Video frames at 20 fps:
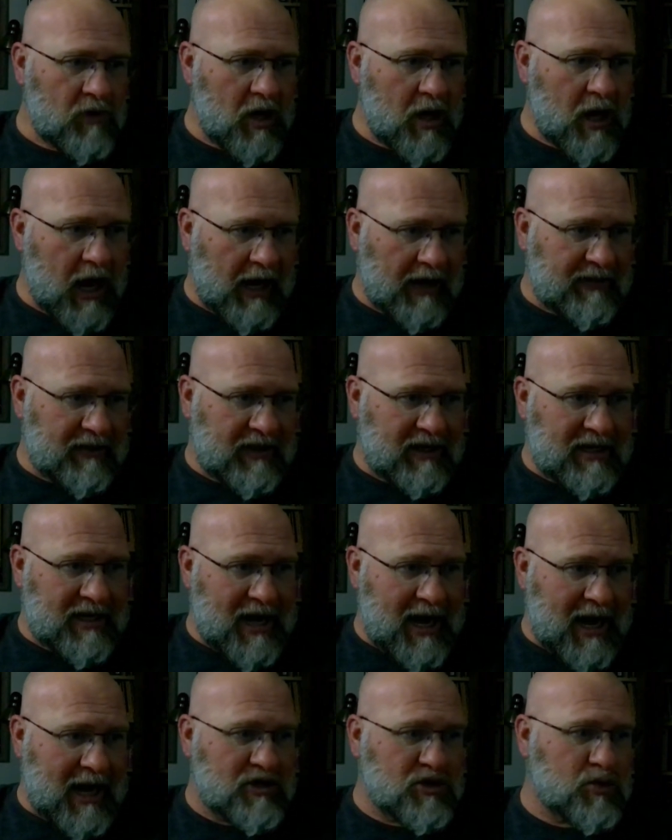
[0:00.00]
Alright, the
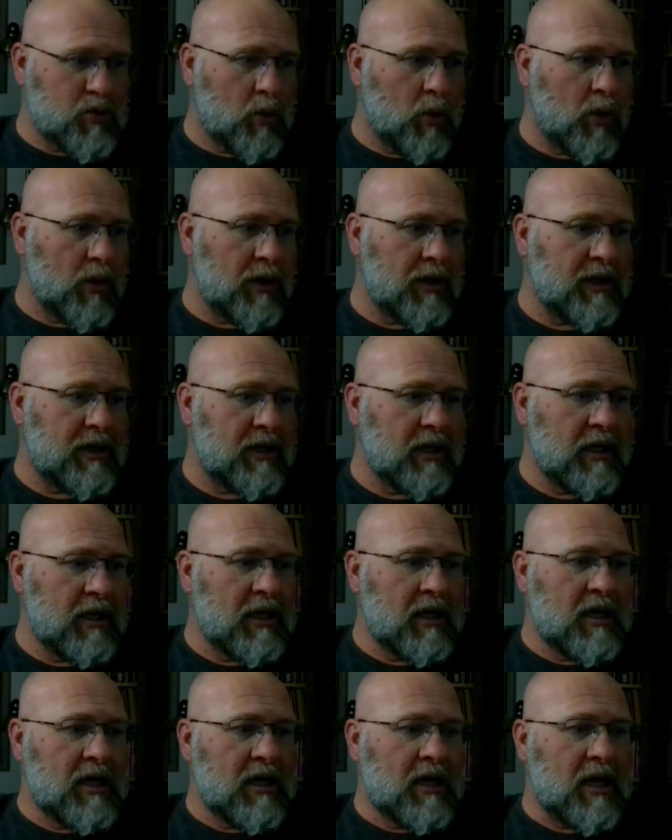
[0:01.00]
next one
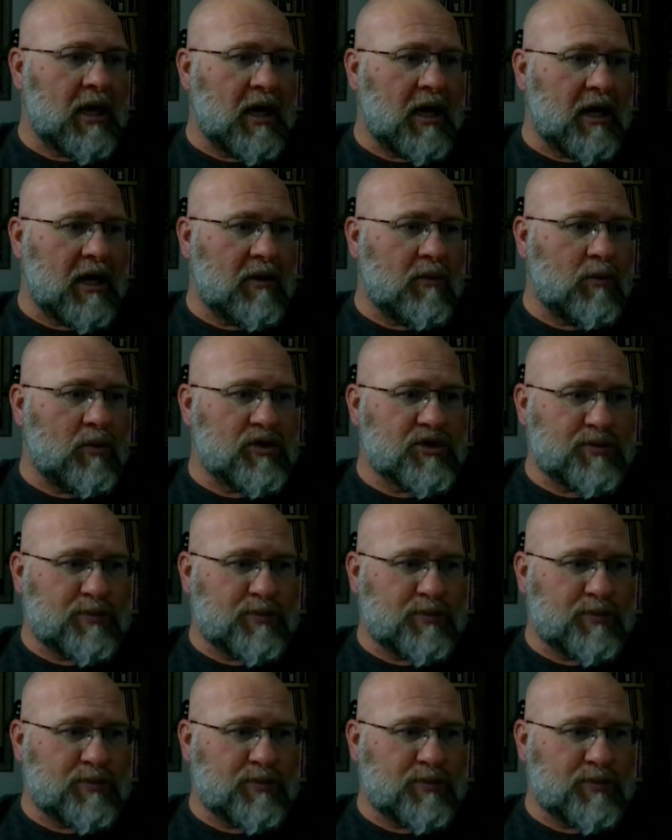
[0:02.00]
was